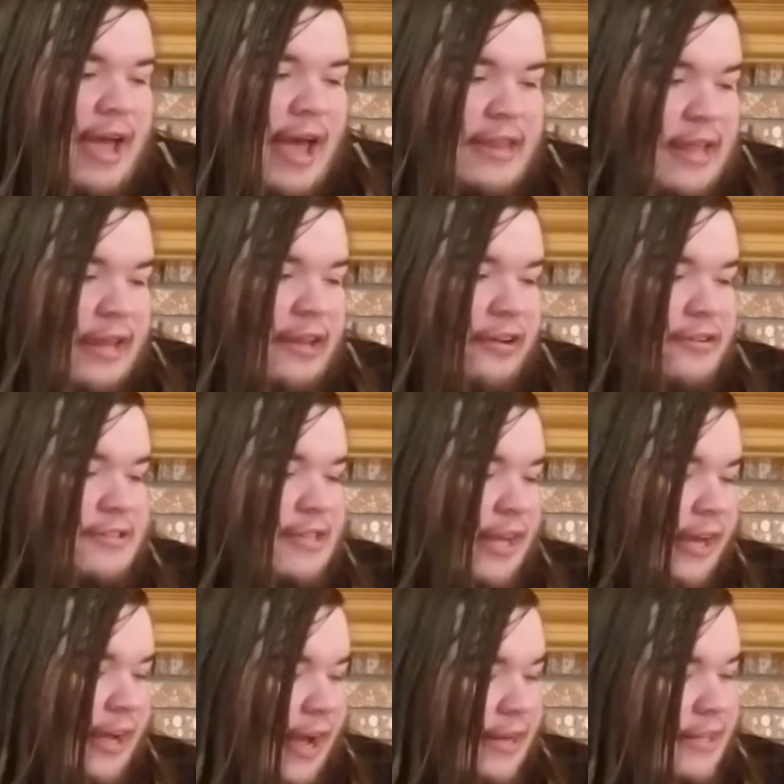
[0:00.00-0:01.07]
And then there's
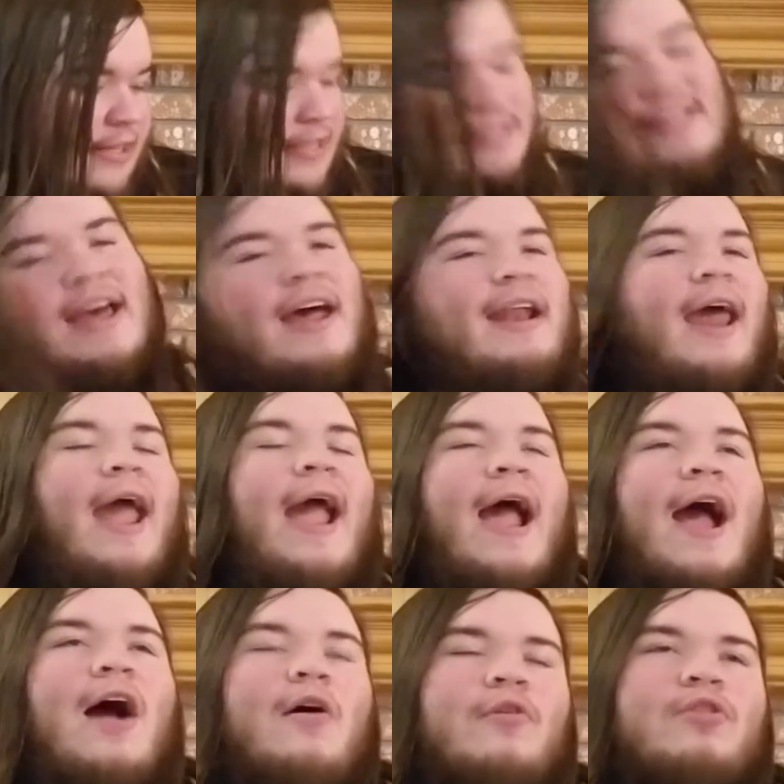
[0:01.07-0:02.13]
ideas that
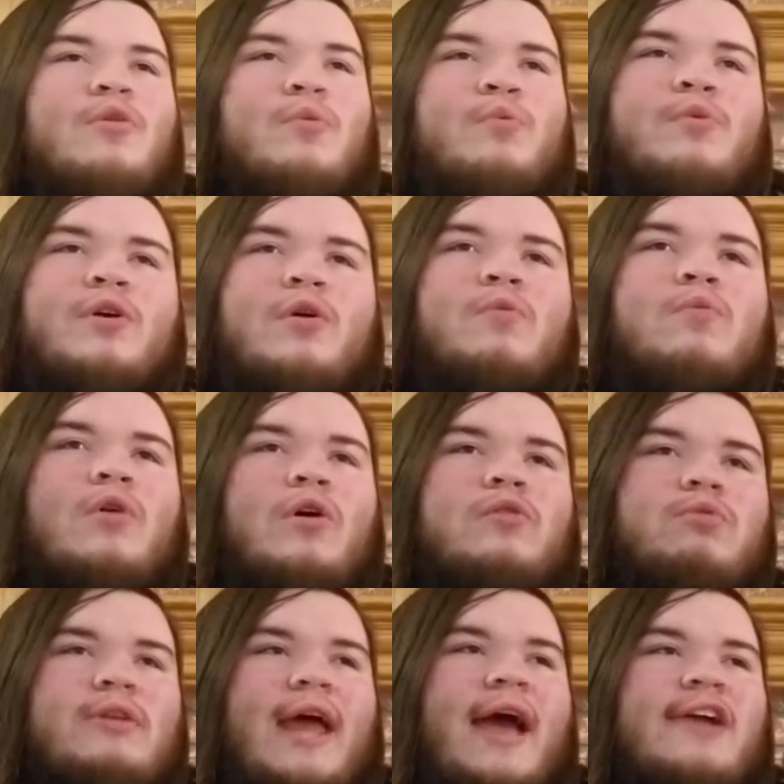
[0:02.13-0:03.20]
how the real
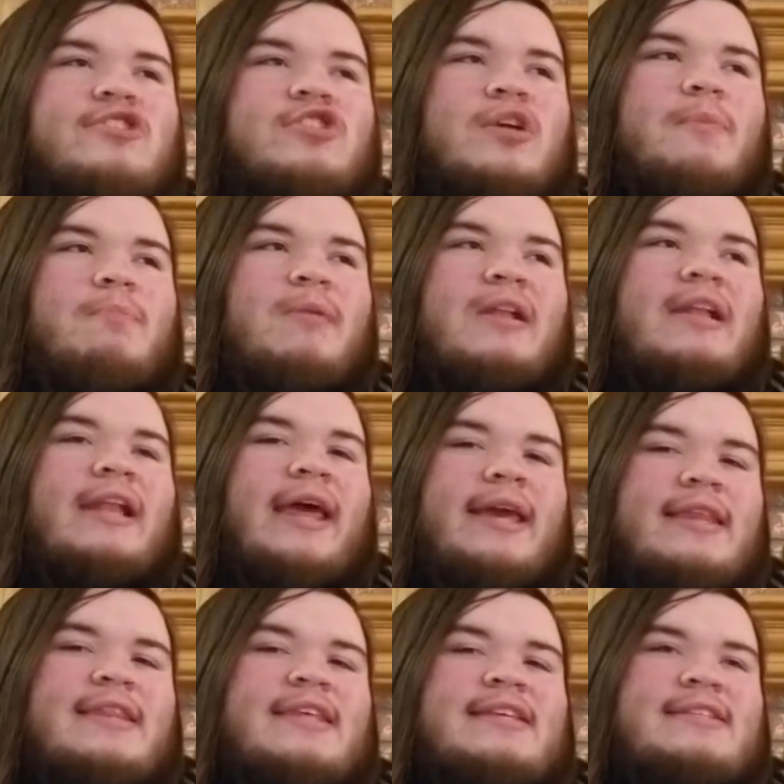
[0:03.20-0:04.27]
world would actually
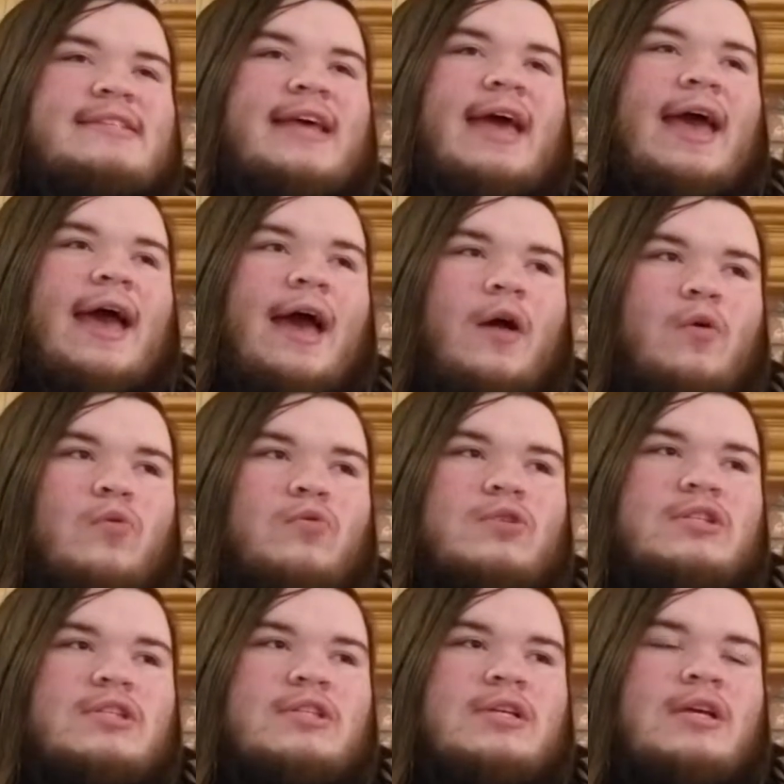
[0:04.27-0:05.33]
play this out.